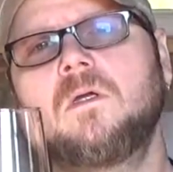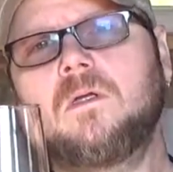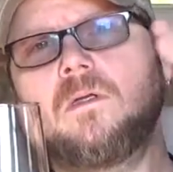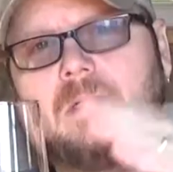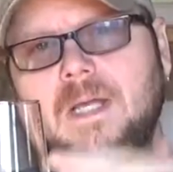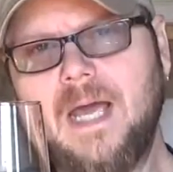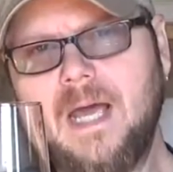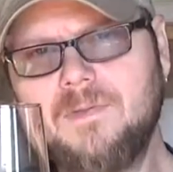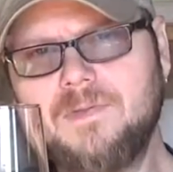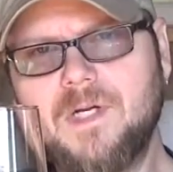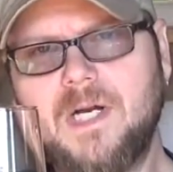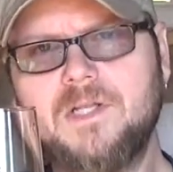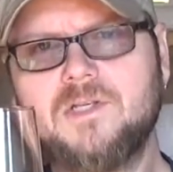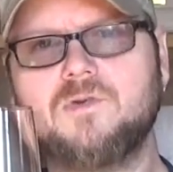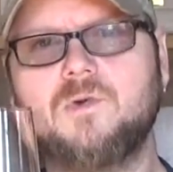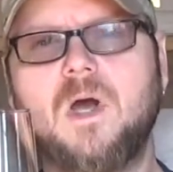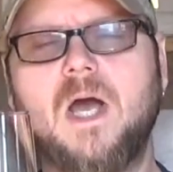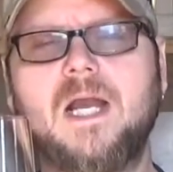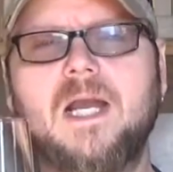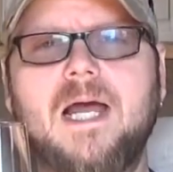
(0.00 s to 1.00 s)
Now that I
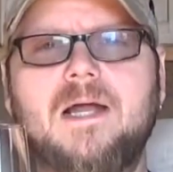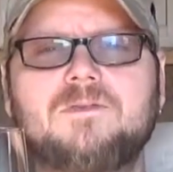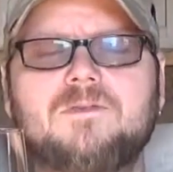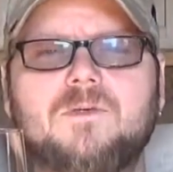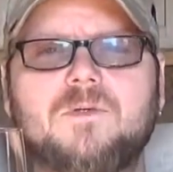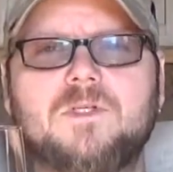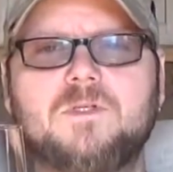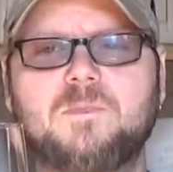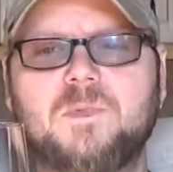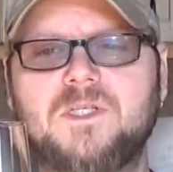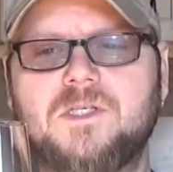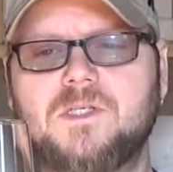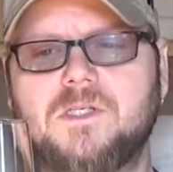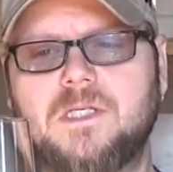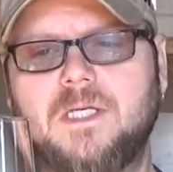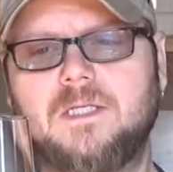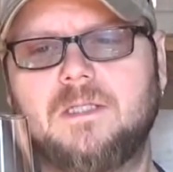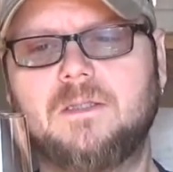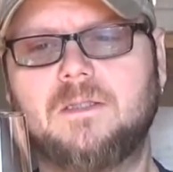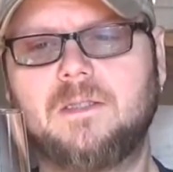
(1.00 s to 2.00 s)
tried after it's been
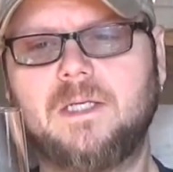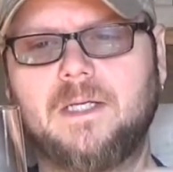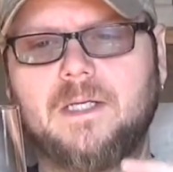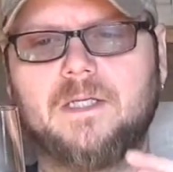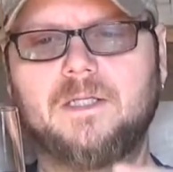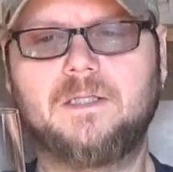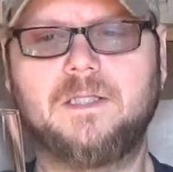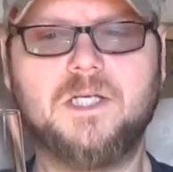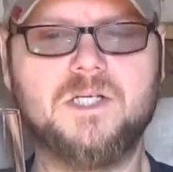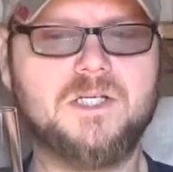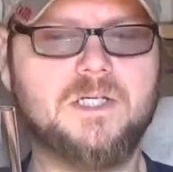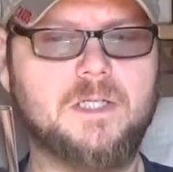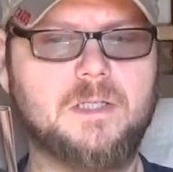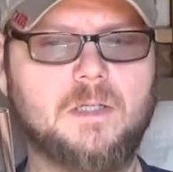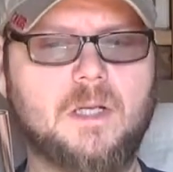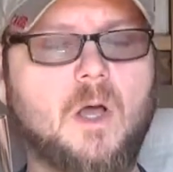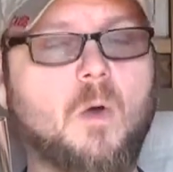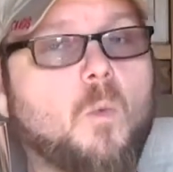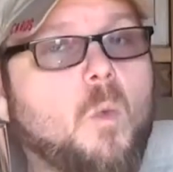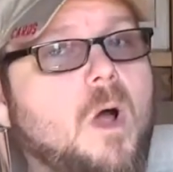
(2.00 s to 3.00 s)
sitting and
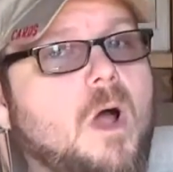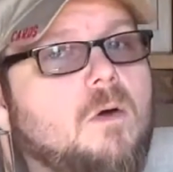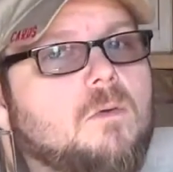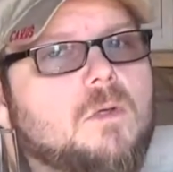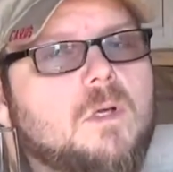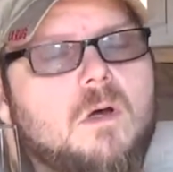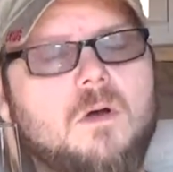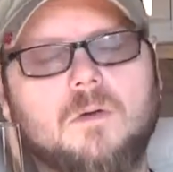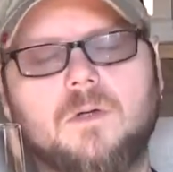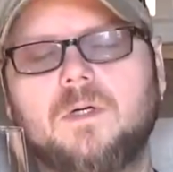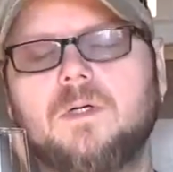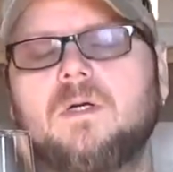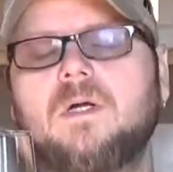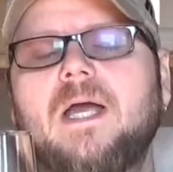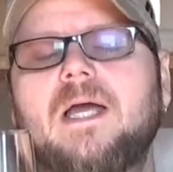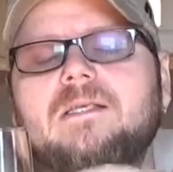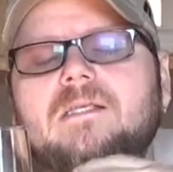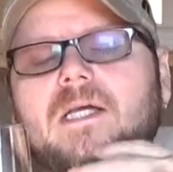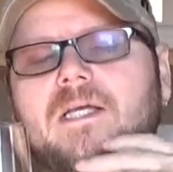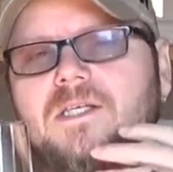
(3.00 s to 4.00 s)
conditioning a while longer,
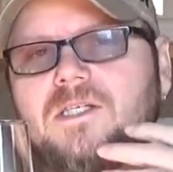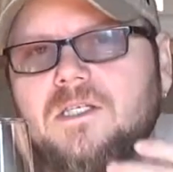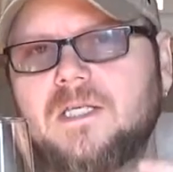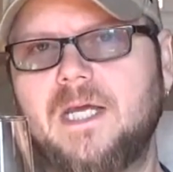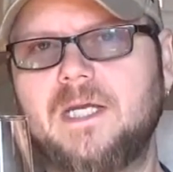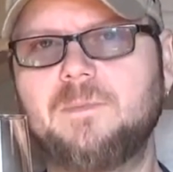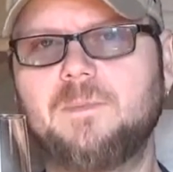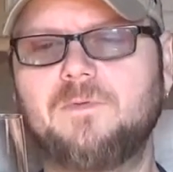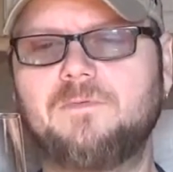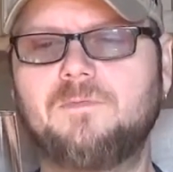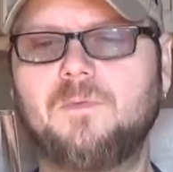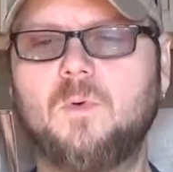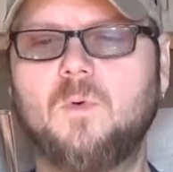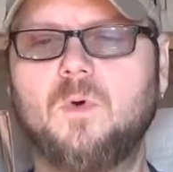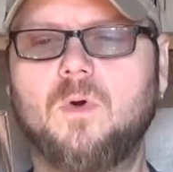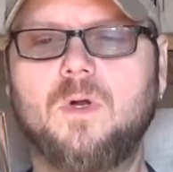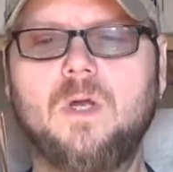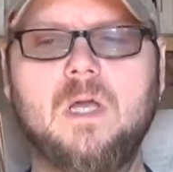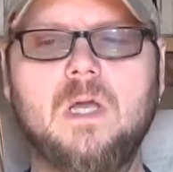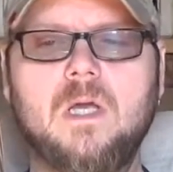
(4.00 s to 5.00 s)
as I stated
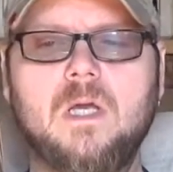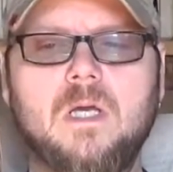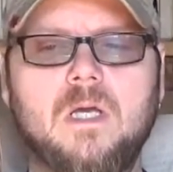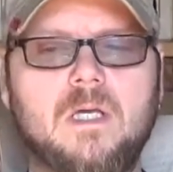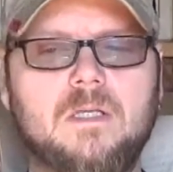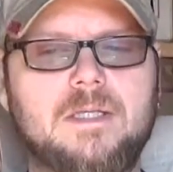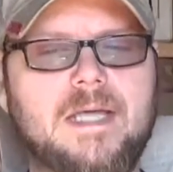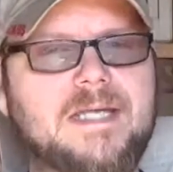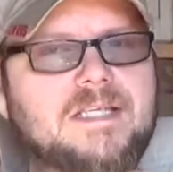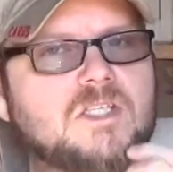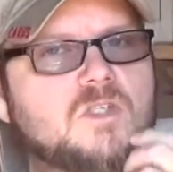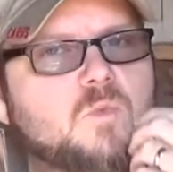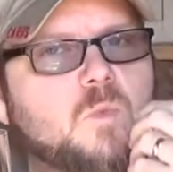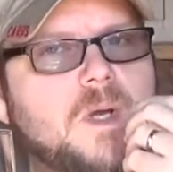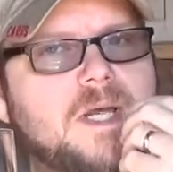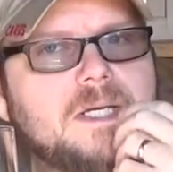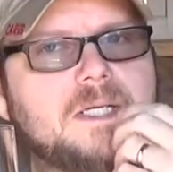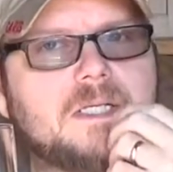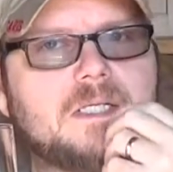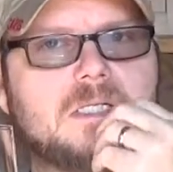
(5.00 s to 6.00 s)
before, that
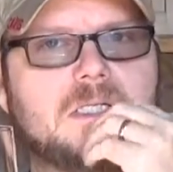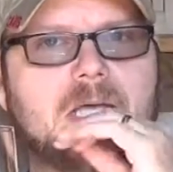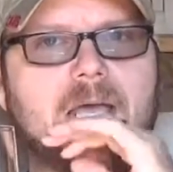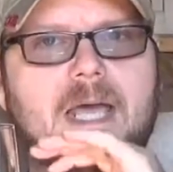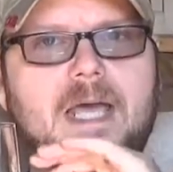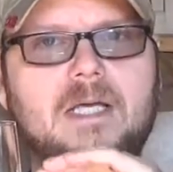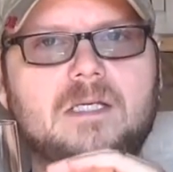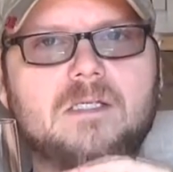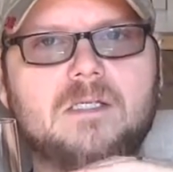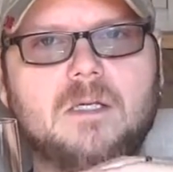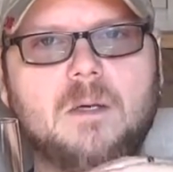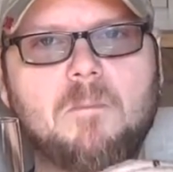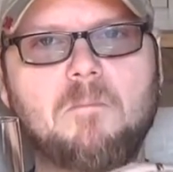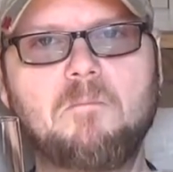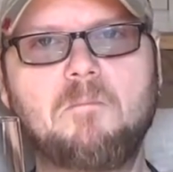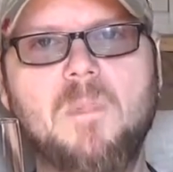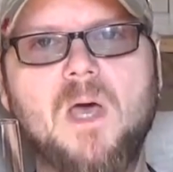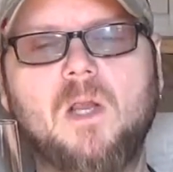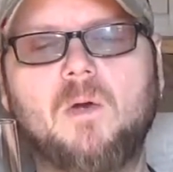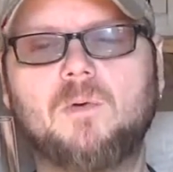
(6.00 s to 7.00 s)
sweetness has
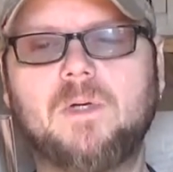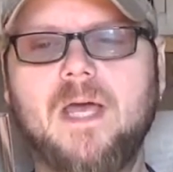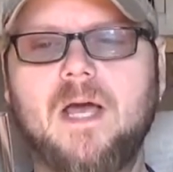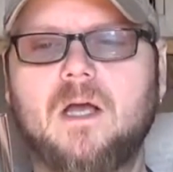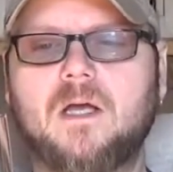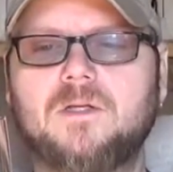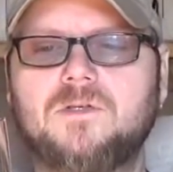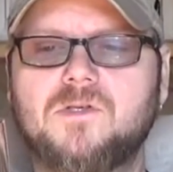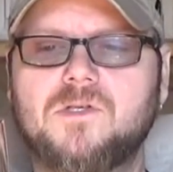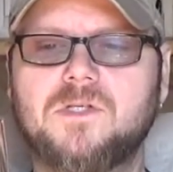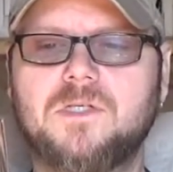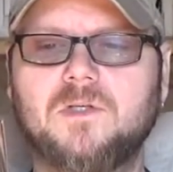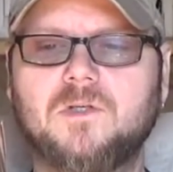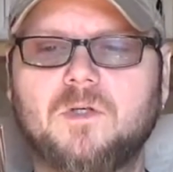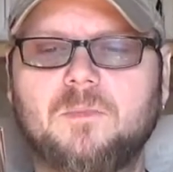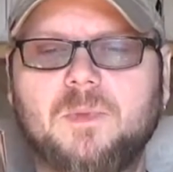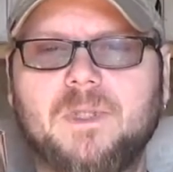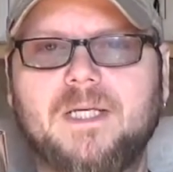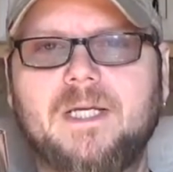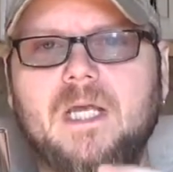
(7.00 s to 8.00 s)
mellowed out
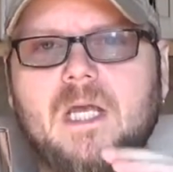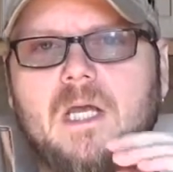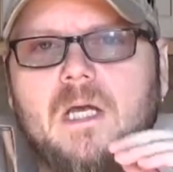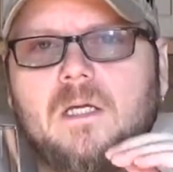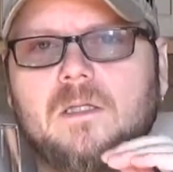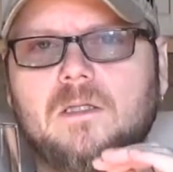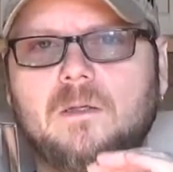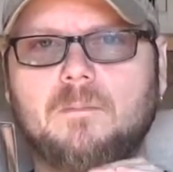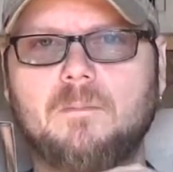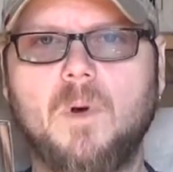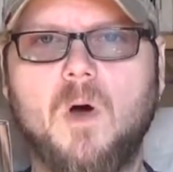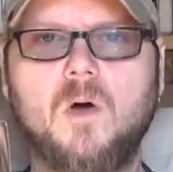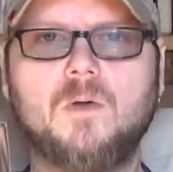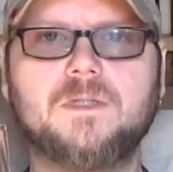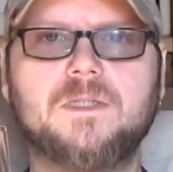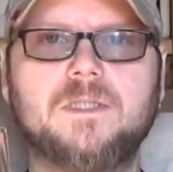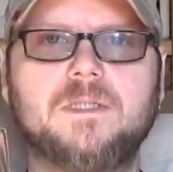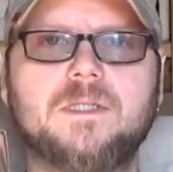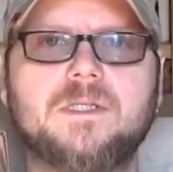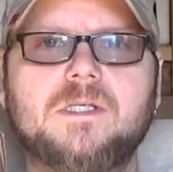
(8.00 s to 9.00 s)
considerably. The
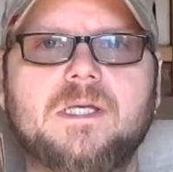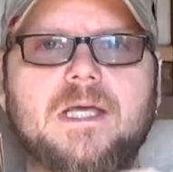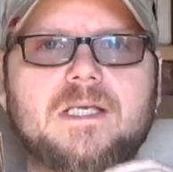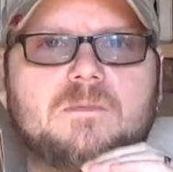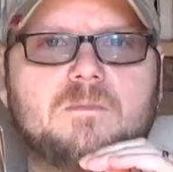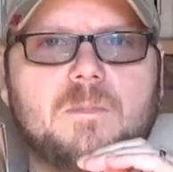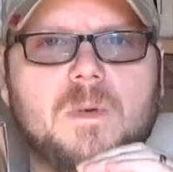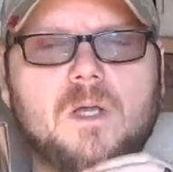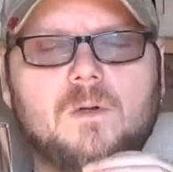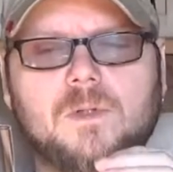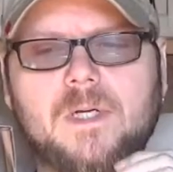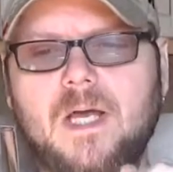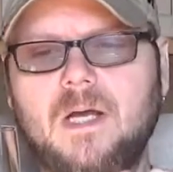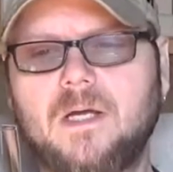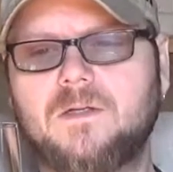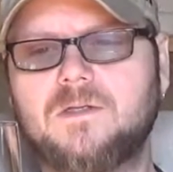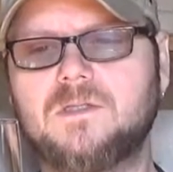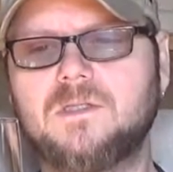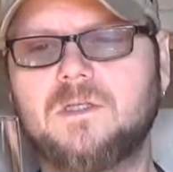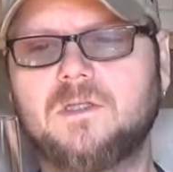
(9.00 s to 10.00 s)
maltiness has mellowed
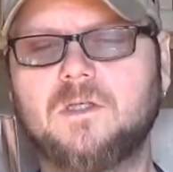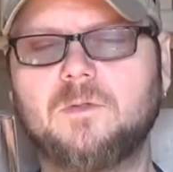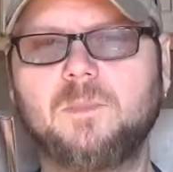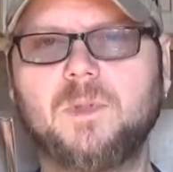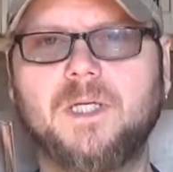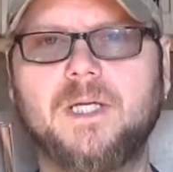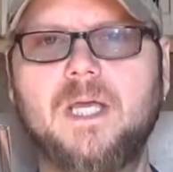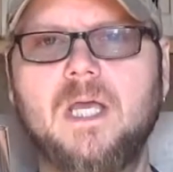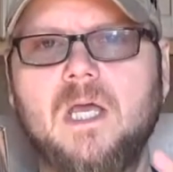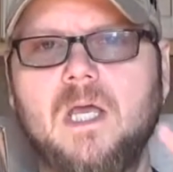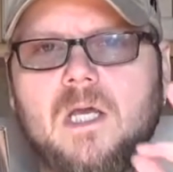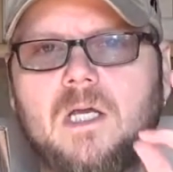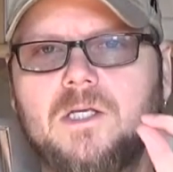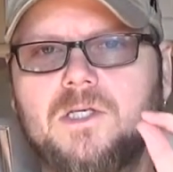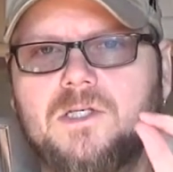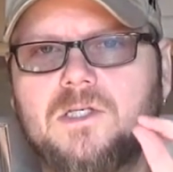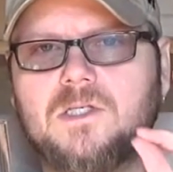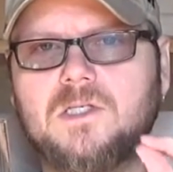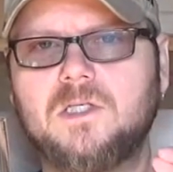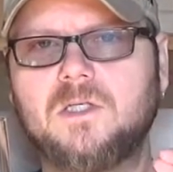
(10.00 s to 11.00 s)
out considerably.
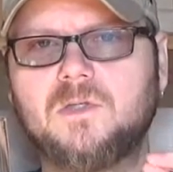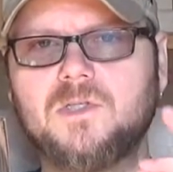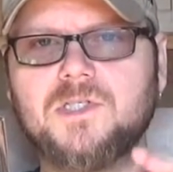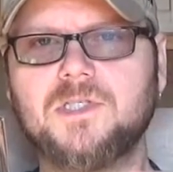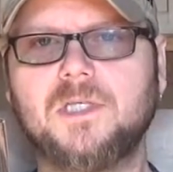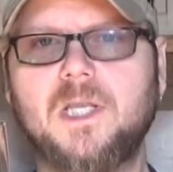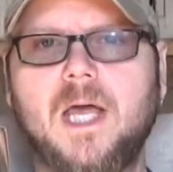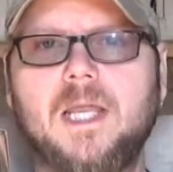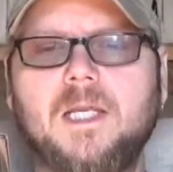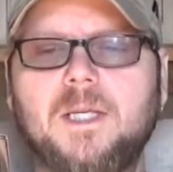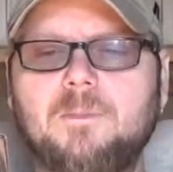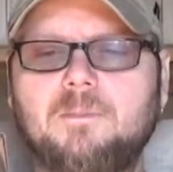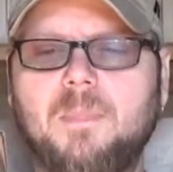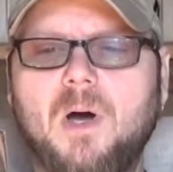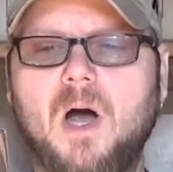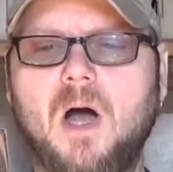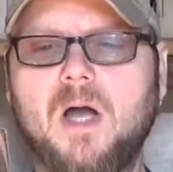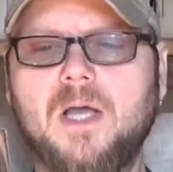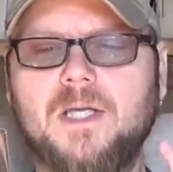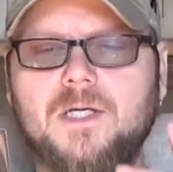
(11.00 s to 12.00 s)
Still slightly
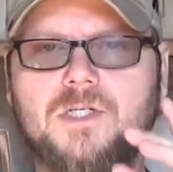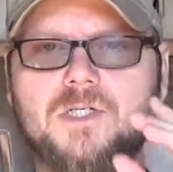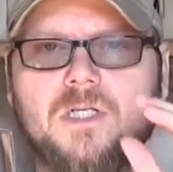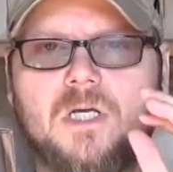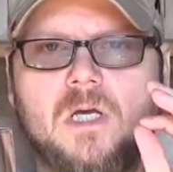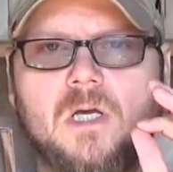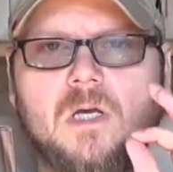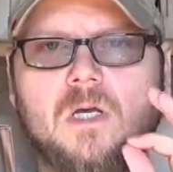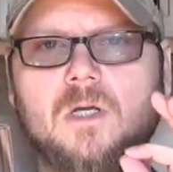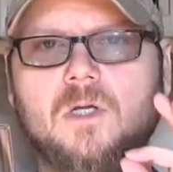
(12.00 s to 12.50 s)
bockish.